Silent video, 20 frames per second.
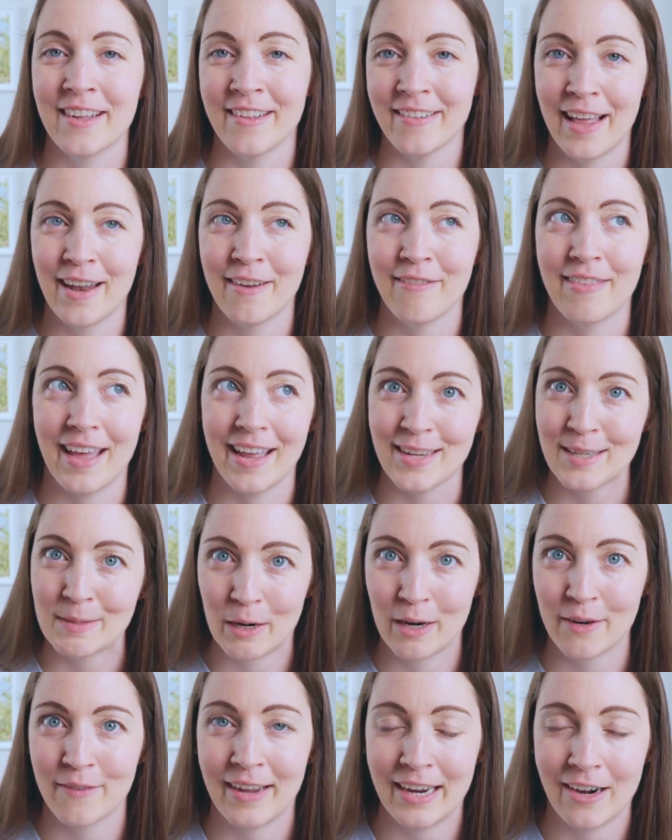A lot of that is
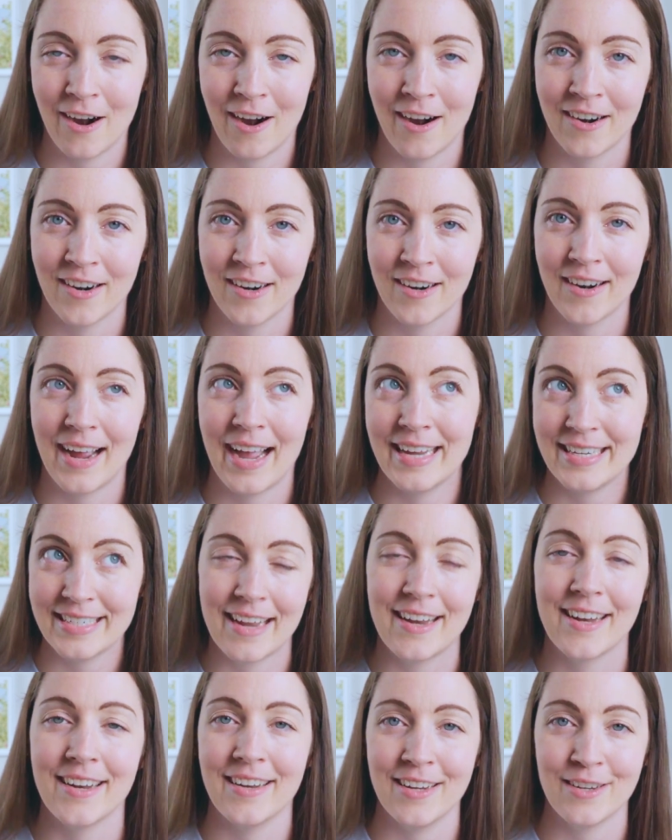part of our
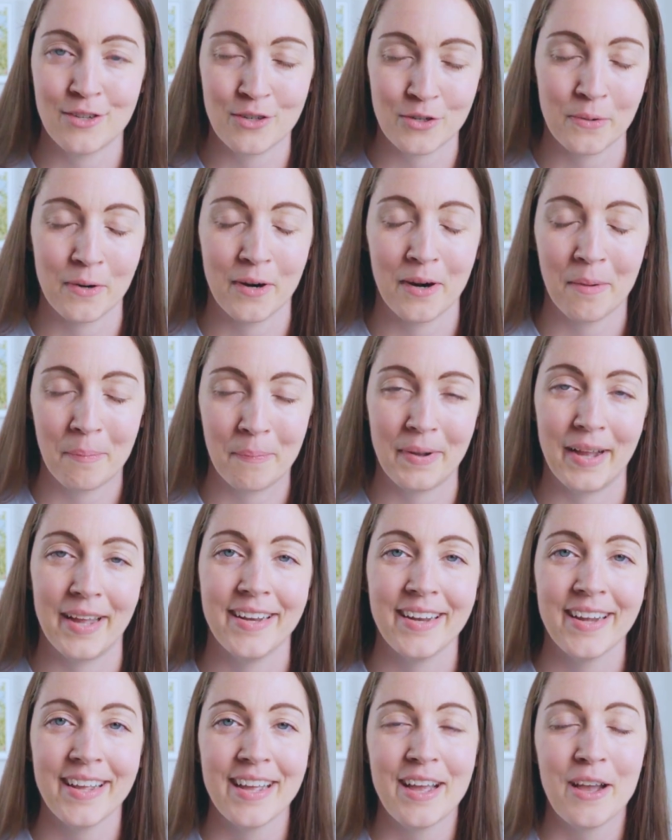identity, sure,
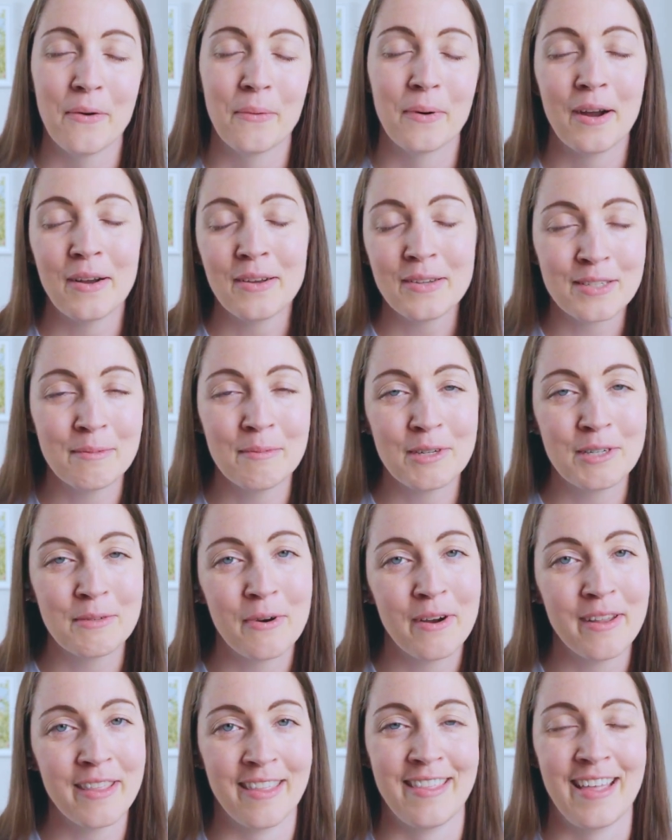but we're also much
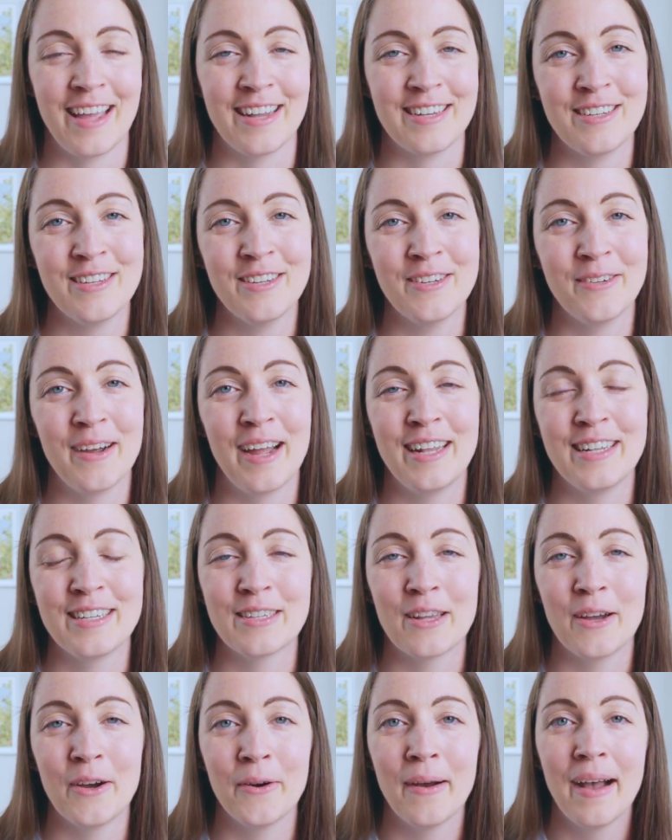more than that too. And
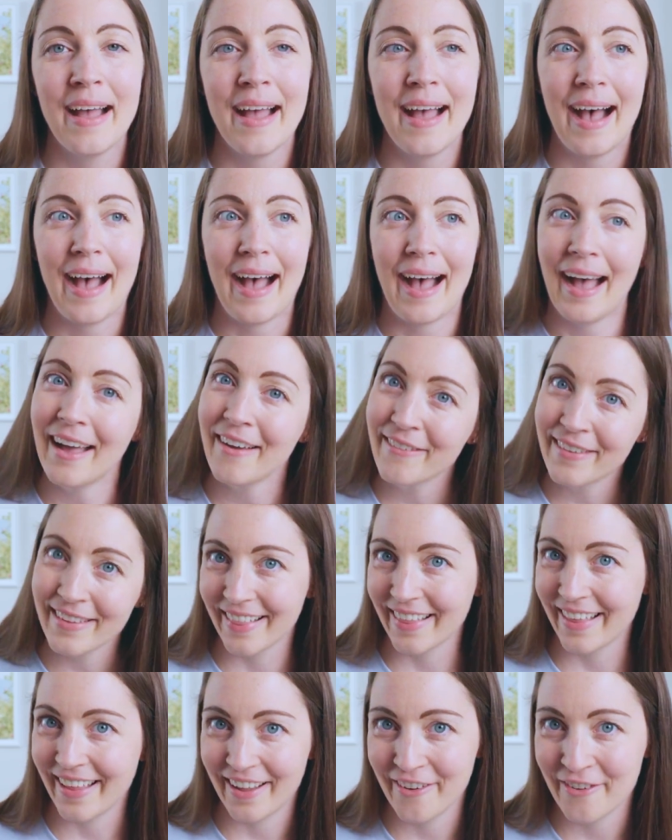so I
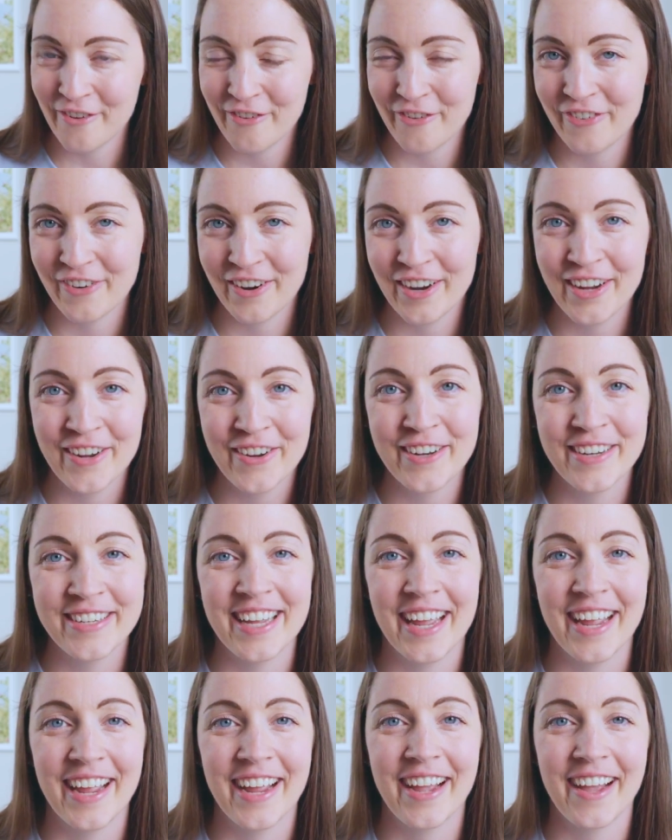would love for you to
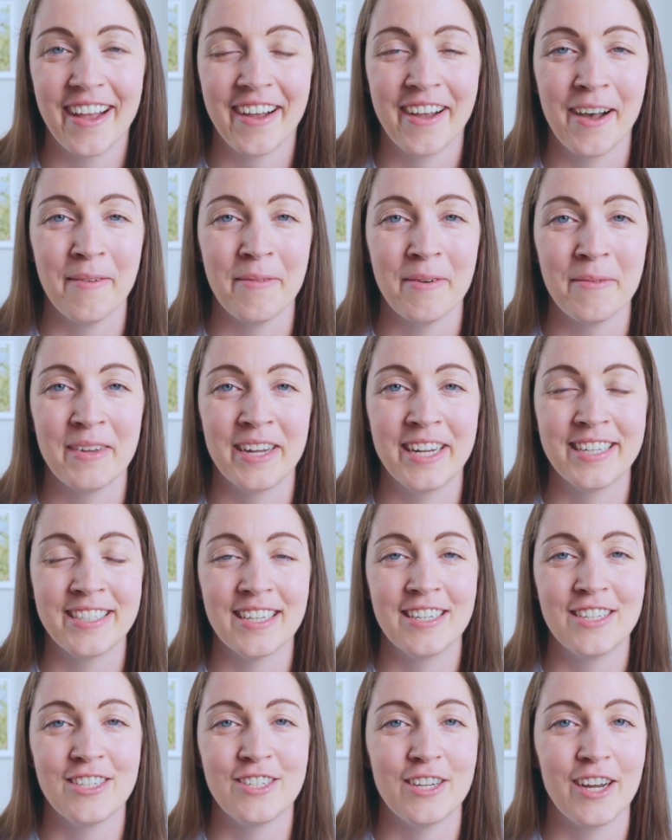take a couple minutes
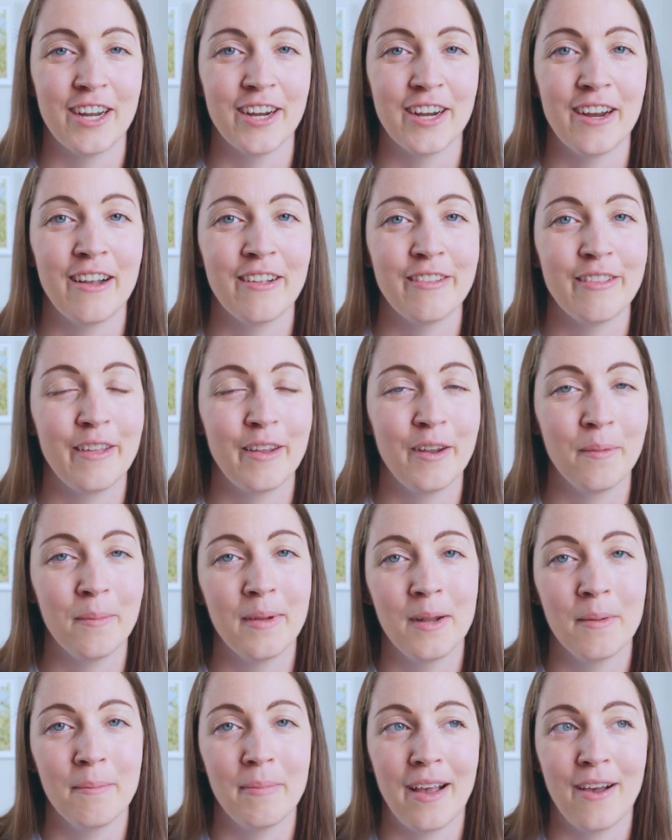and share a little
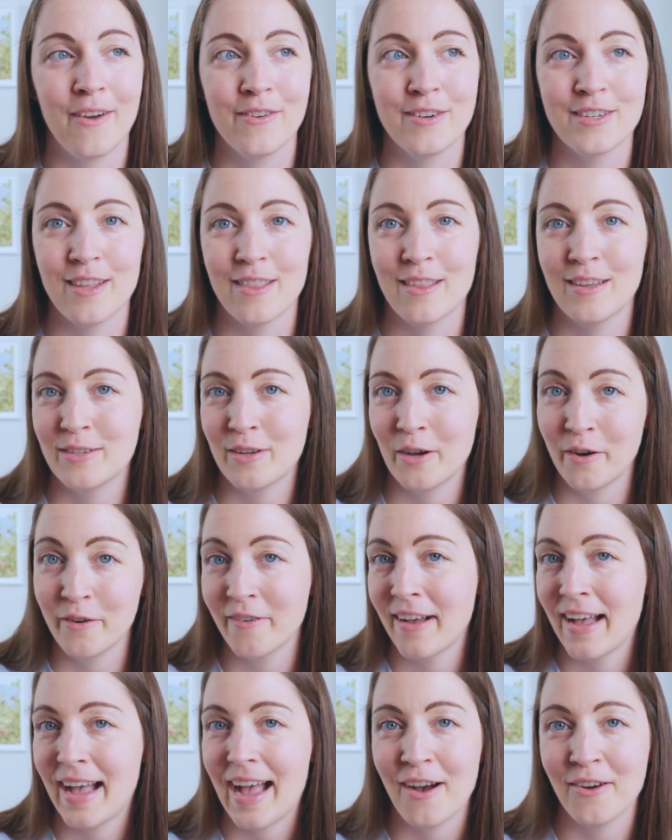bit about the
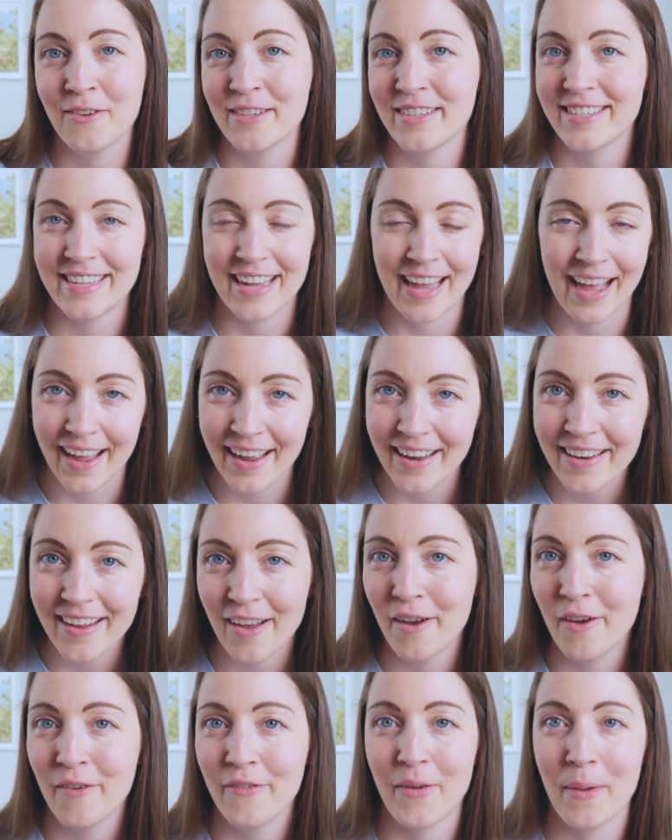Tova outside
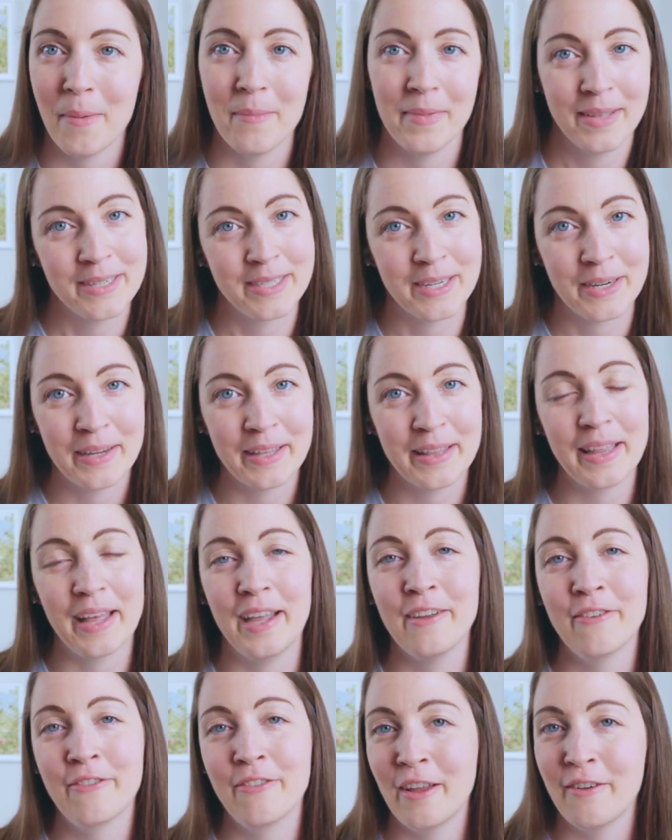of military
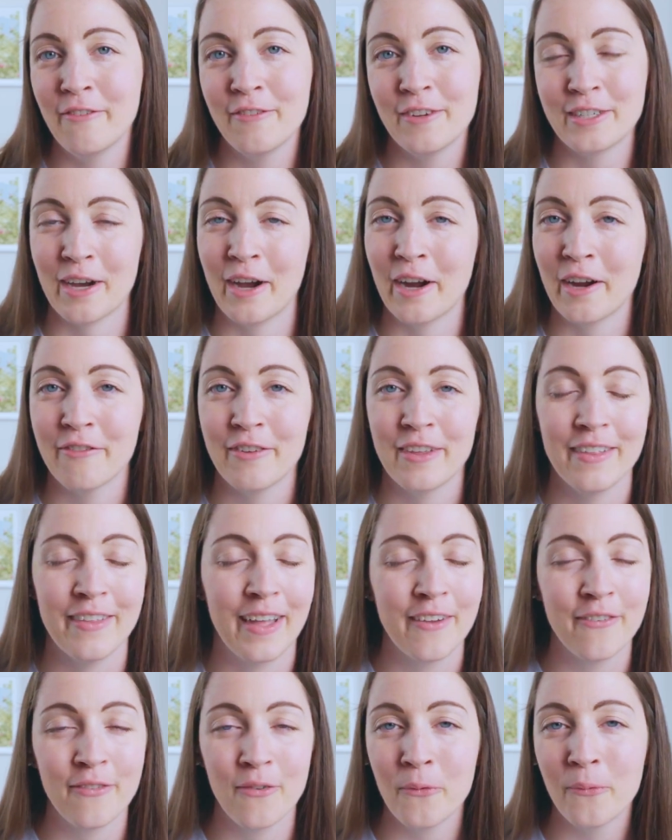life and photography
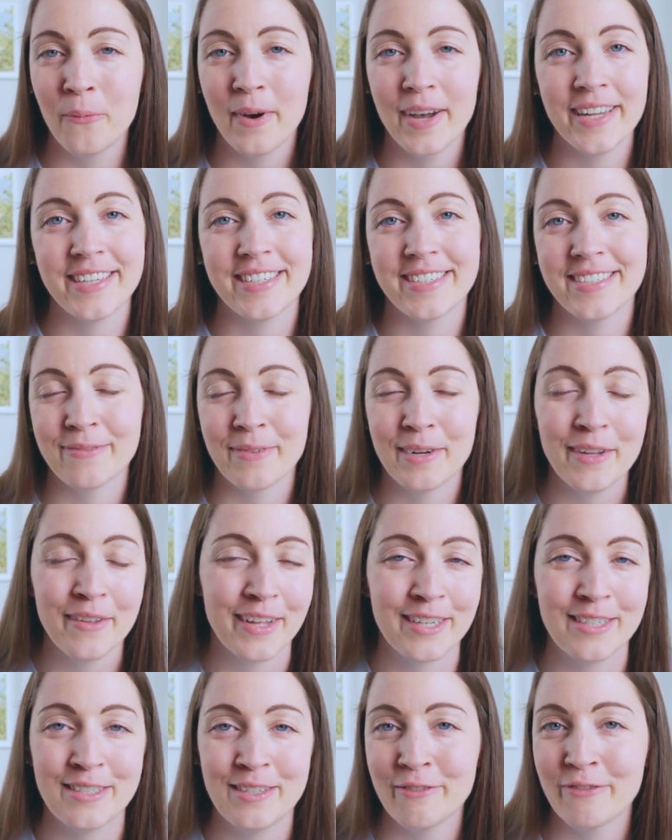life. What do you
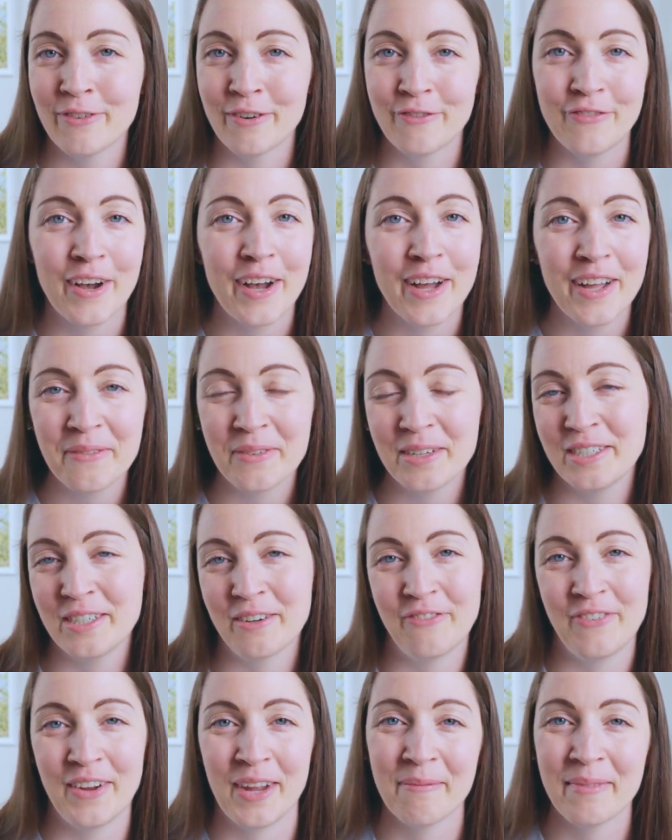like to do for fun? What's
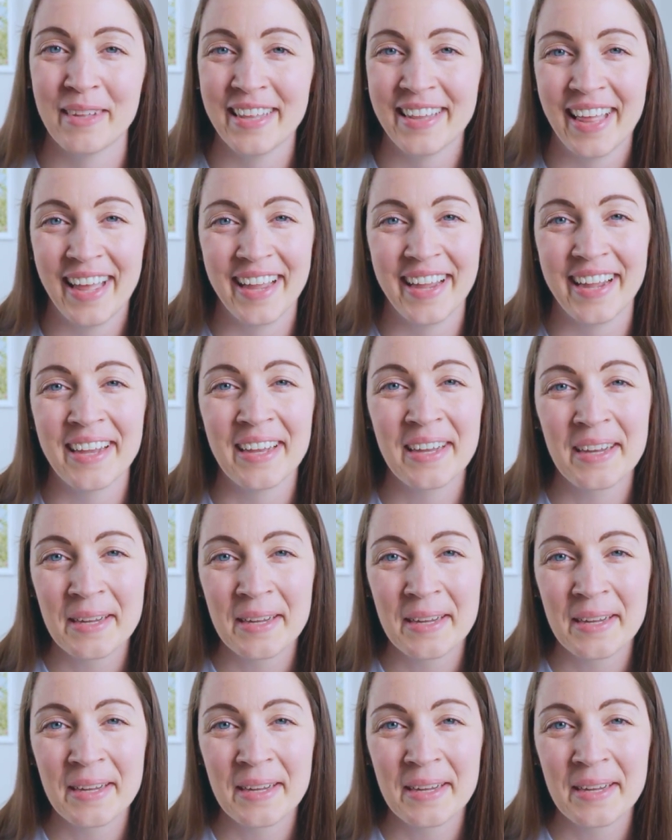your family like?